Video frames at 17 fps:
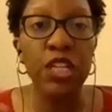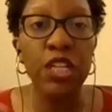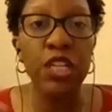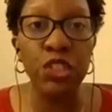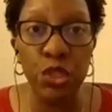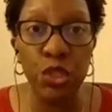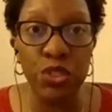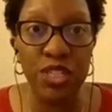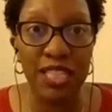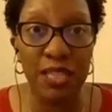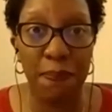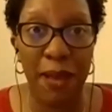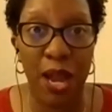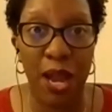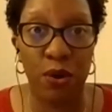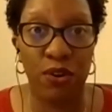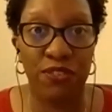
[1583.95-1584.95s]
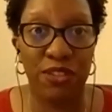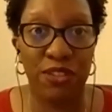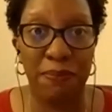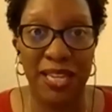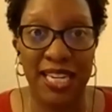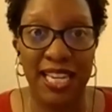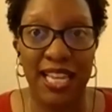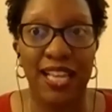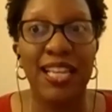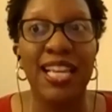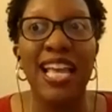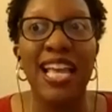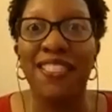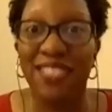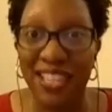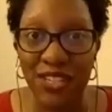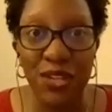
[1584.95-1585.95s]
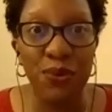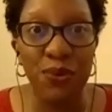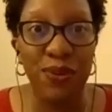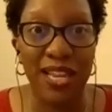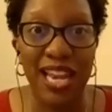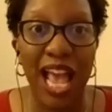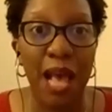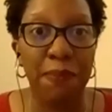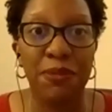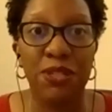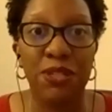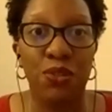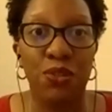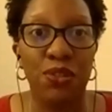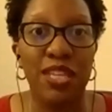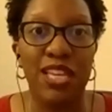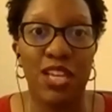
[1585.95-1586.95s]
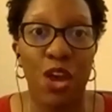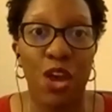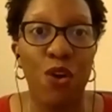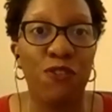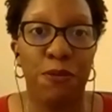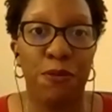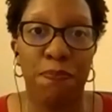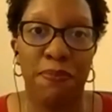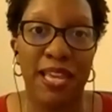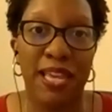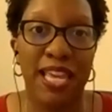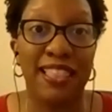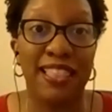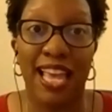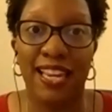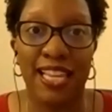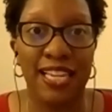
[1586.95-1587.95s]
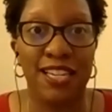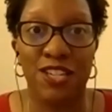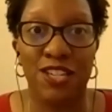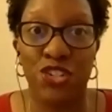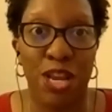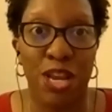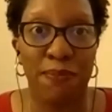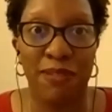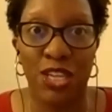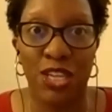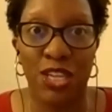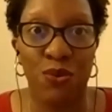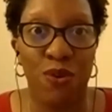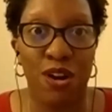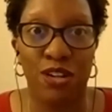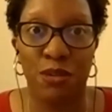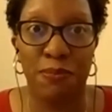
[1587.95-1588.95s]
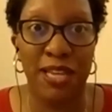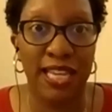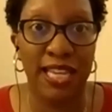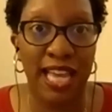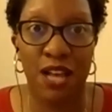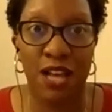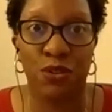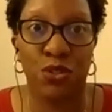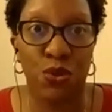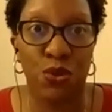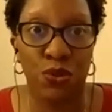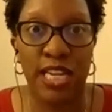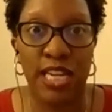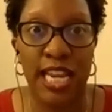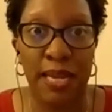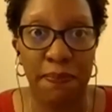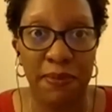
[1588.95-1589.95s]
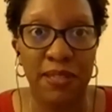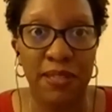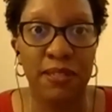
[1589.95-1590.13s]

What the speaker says: using the power of the media, then you can absolutely go from being that hidden gem that you are to being a household name.